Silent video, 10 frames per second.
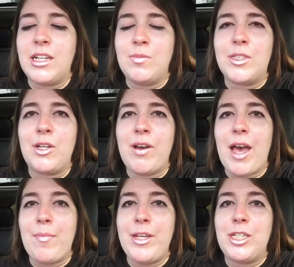I'm so
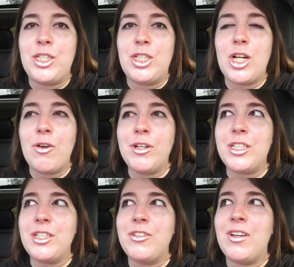happy to show it
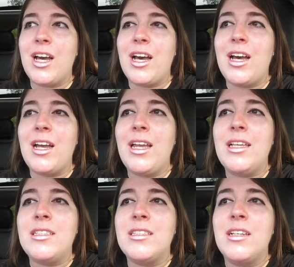to you
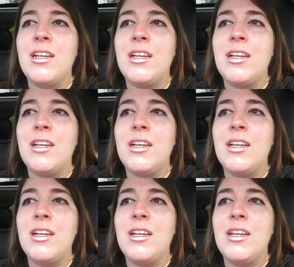guys.